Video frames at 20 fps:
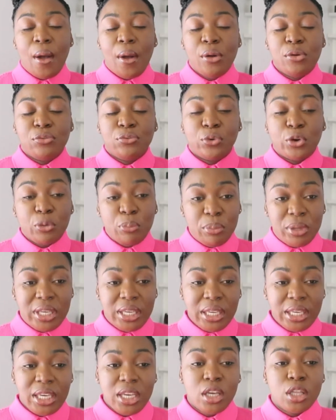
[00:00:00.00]
For
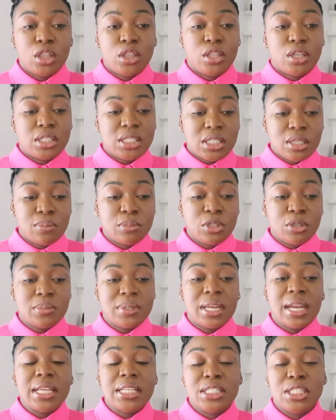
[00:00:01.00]
me, the symptoms
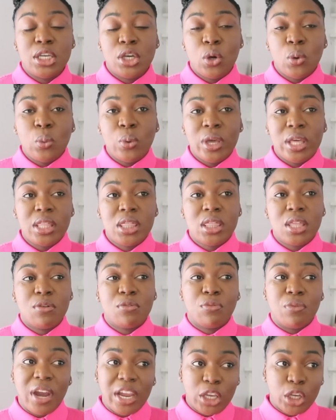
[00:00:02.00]
that I deal with
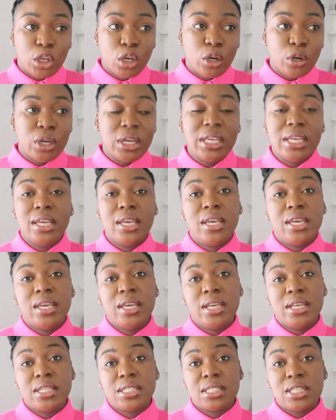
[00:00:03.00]
regularly
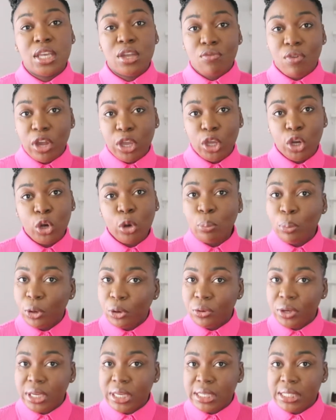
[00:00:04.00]
is irregular
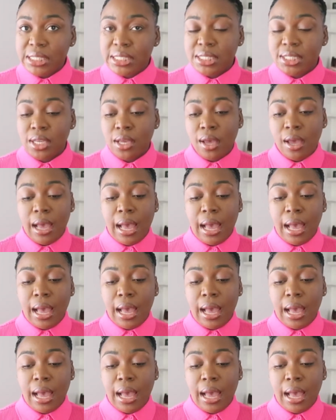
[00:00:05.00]
periods.